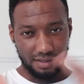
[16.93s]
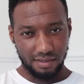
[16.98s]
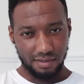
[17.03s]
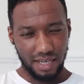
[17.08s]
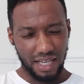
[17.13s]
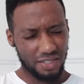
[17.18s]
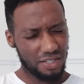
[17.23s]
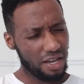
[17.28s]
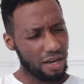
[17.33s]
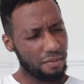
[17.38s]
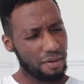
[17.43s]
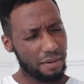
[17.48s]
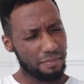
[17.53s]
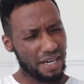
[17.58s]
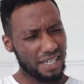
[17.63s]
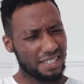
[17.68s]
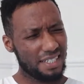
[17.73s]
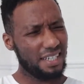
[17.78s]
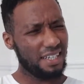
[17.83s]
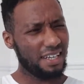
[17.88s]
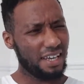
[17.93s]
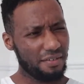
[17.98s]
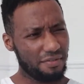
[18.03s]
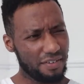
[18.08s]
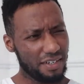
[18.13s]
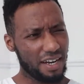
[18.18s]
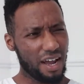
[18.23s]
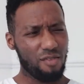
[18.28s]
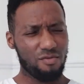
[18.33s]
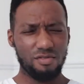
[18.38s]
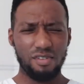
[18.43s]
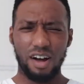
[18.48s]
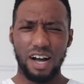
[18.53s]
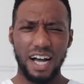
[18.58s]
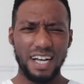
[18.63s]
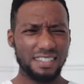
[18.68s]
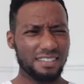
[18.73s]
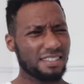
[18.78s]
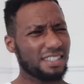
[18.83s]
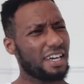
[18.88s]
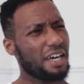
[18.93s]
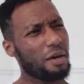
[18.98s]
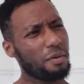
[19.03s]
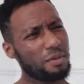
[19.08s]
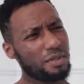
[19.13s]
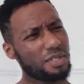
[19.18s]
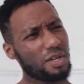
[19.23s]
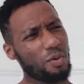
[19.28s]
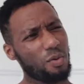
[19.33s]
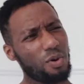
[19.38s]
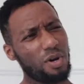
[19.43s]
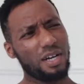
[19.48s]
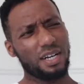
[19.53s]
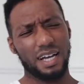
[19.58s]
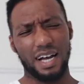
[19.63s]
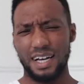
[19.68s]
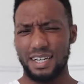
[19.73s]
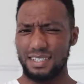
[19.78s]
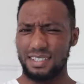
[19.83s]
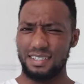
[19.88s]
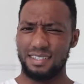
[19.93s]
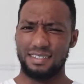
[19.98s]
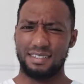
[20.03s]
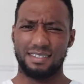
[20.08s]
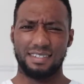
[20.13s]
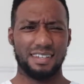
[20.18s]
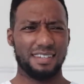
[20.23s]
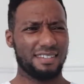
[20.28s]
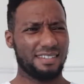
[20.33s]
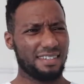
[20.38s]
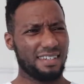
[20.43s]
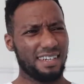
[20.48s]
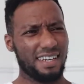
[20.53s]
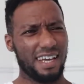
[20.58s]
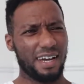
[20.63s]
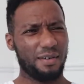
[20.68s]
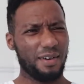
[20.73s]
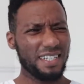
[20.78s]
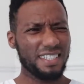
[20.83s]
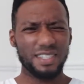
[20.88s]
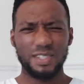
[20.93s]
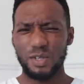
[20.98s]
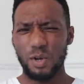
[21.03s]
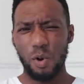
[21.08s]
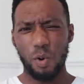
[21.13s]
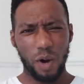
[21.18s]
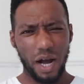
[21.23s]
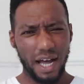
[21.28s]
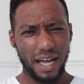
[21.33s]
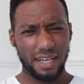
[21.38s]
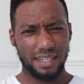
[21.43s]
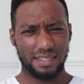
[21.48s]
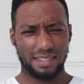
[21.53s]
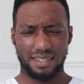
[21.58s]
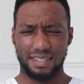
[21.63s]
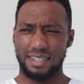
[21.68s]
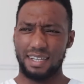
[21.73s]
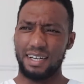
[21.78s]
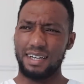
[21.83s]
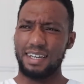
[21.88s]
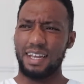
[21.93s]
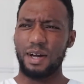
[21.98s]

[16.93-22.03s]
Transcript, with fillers: Like certain man might sit there and think like, right, how's Jay able to work out these things and like, why is he so wise and that?